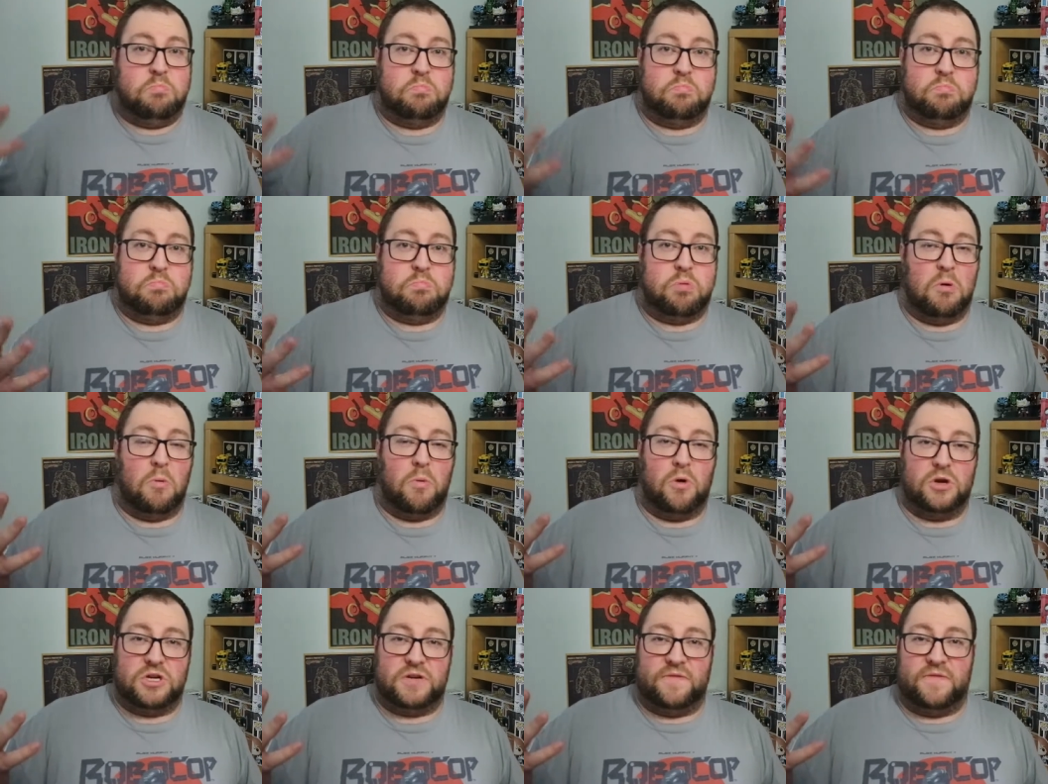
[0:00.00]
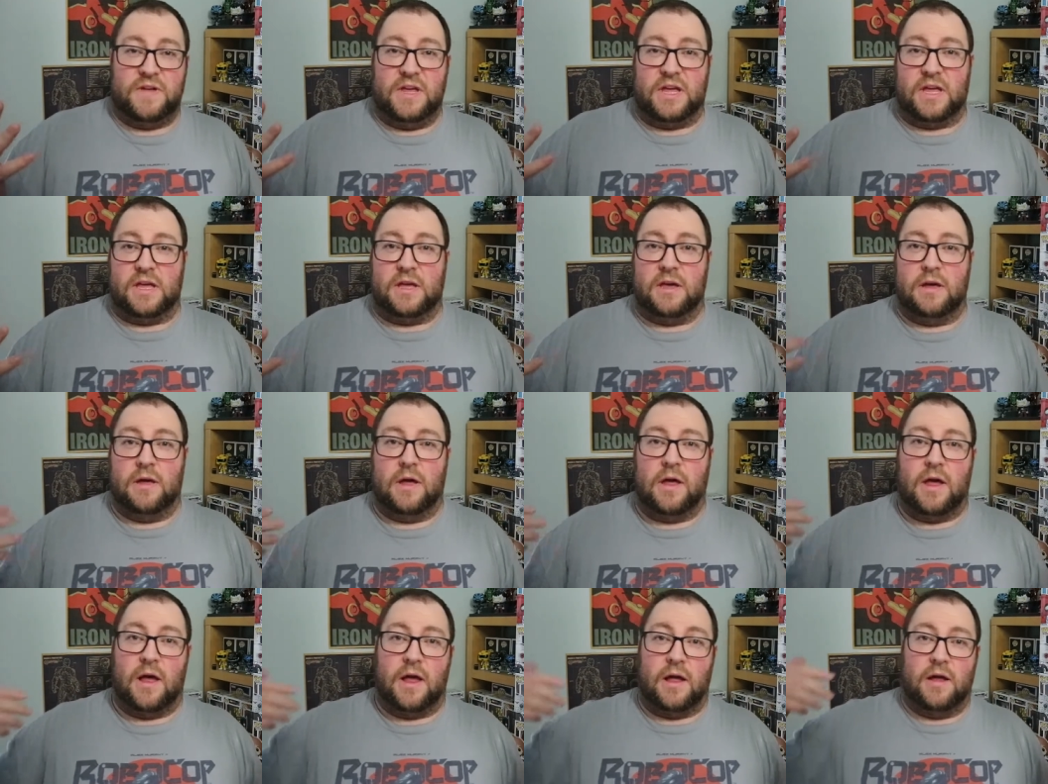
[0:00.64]
But what do you think?
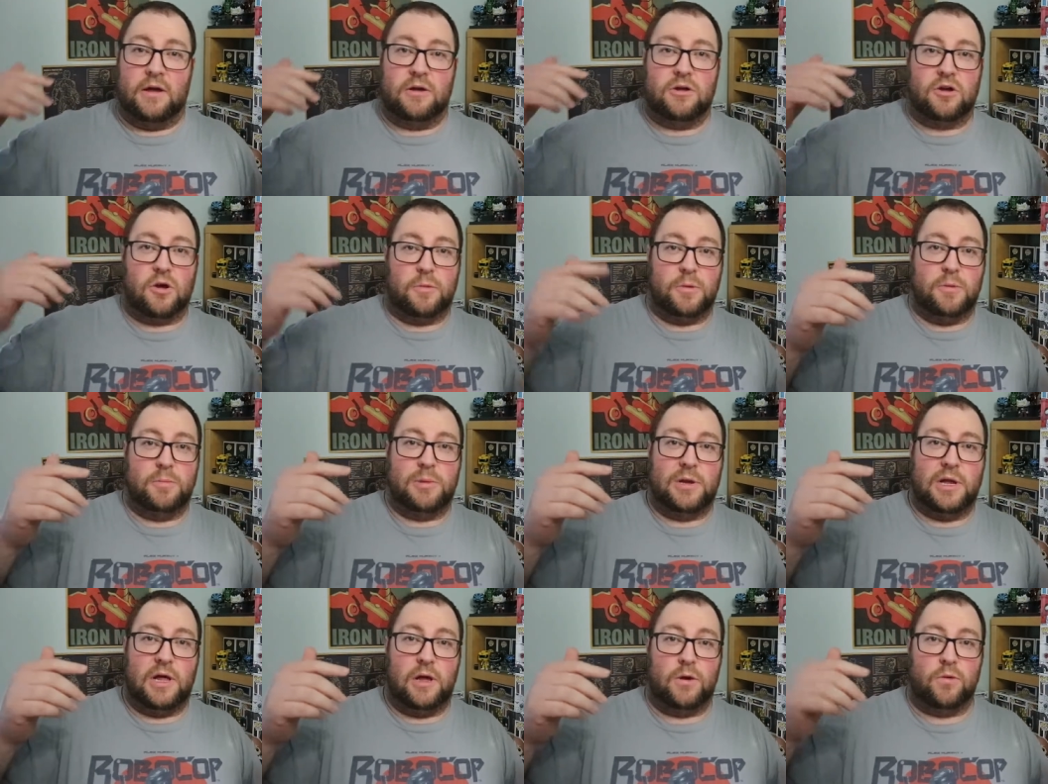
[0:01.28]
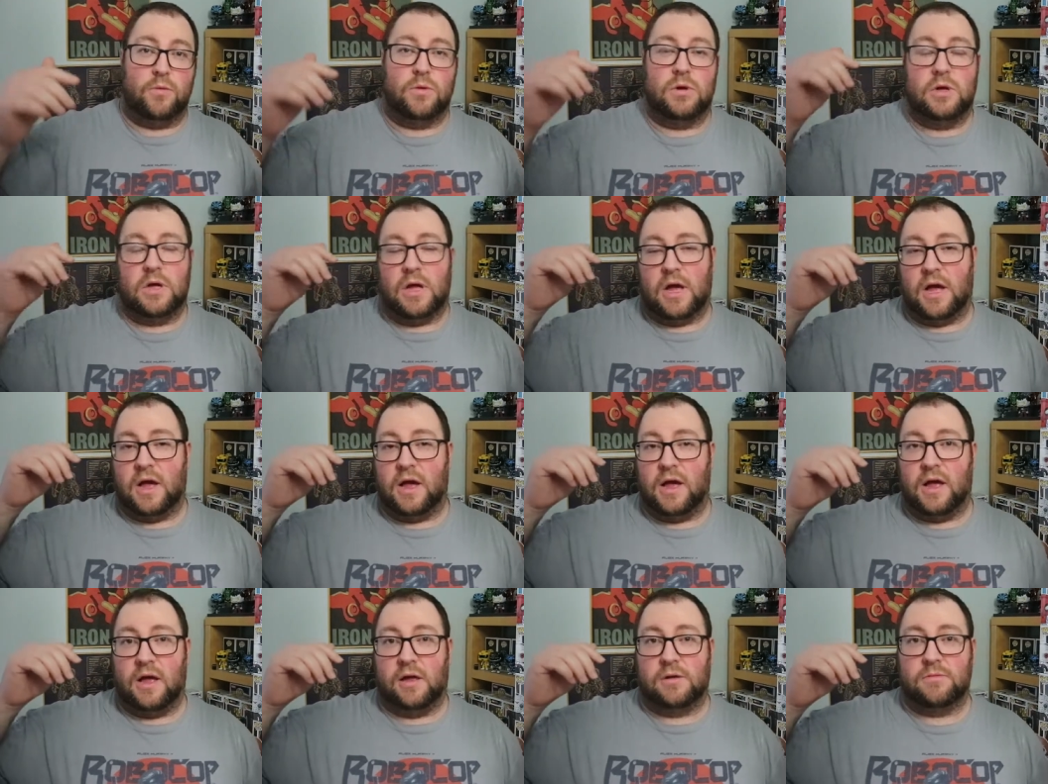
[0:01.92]
Comment below.
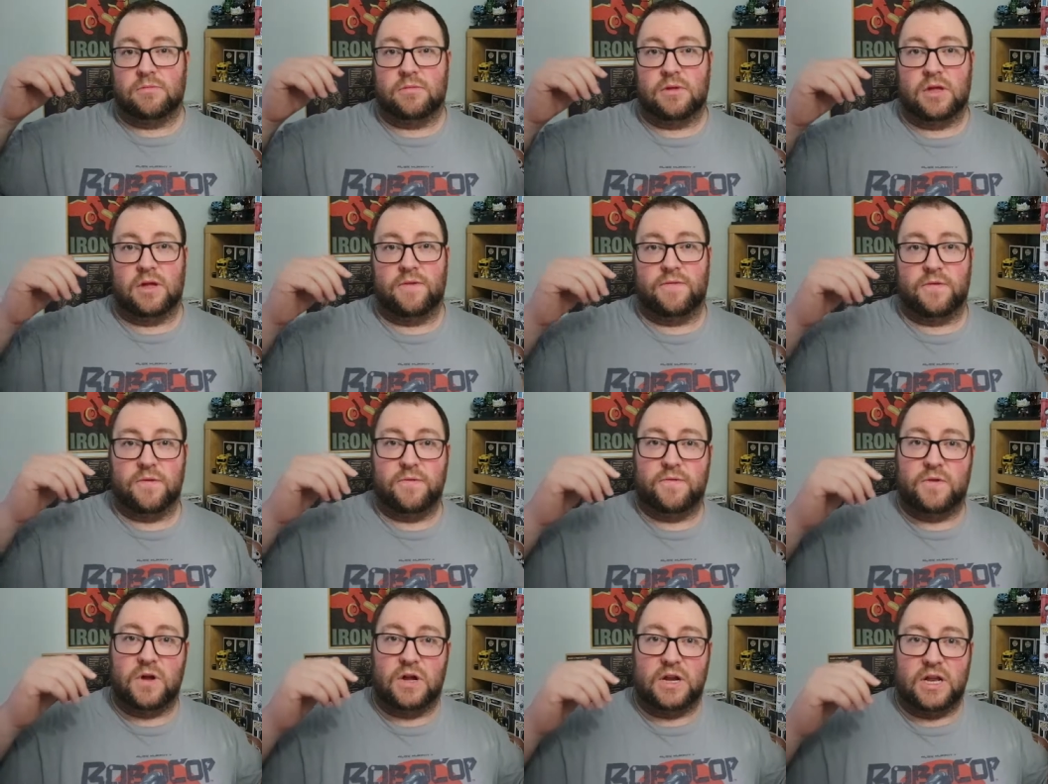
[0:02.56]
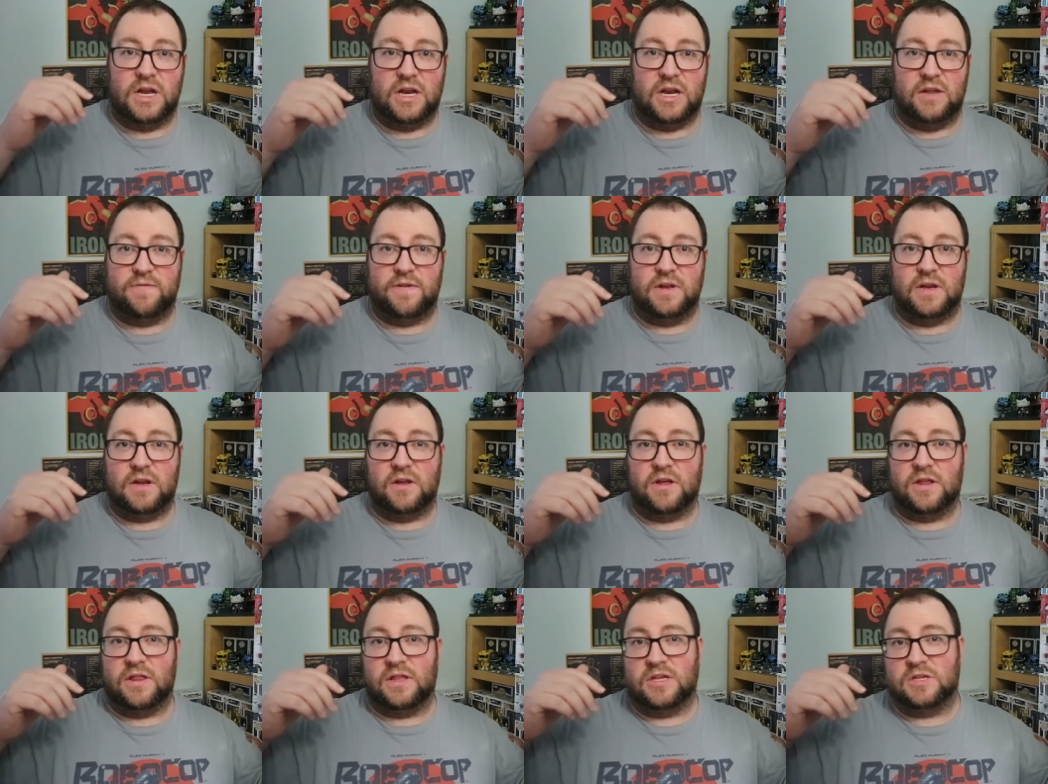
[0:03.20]
Um, if you've done anything
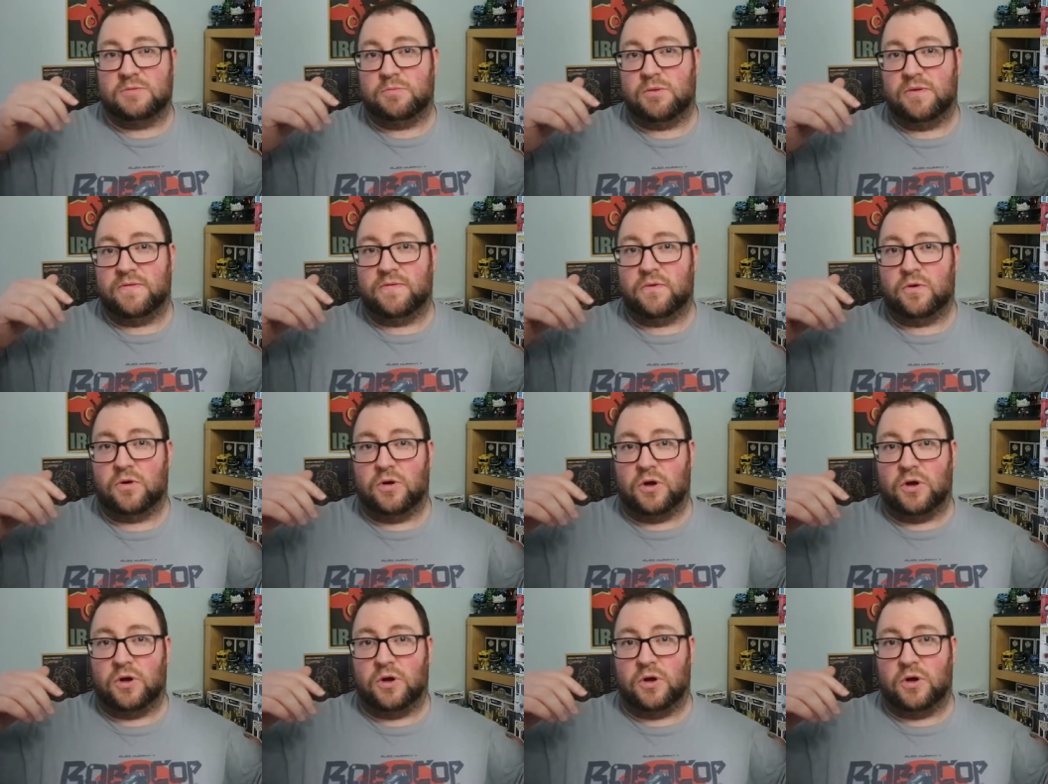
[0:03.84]
like this before,